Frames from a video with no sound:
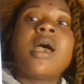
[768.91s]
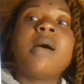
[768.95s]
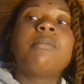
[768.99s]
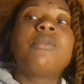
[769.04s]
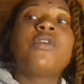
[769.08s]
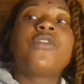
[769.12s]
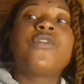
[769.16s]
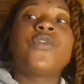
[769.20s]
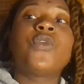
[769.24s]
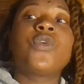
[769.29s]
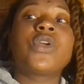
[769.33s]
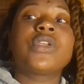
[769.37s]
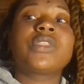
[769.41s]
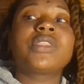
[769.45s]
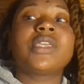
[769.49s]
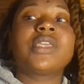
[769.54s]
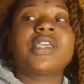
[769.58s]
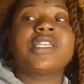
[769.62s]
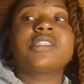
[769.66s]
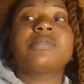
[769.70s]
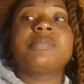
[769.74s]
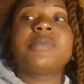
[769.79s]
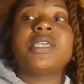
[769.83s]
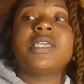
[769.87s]
before
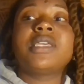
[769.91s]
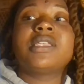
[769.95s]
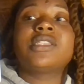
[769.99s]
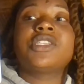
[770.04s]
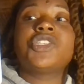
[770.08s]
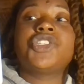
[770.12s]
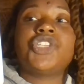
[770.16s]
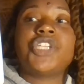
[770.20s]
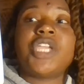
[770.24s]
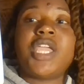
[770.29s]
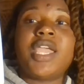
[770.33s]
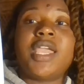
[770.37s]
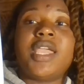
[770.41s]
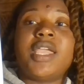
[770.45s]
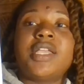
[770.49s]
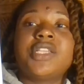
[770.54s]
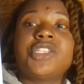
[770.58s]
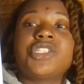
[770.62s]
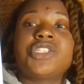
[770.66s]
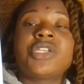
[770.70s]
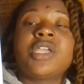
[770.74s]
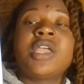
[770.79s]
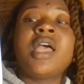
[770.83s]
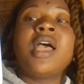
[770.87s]
things begin to
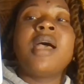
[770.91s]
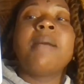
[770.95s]
change.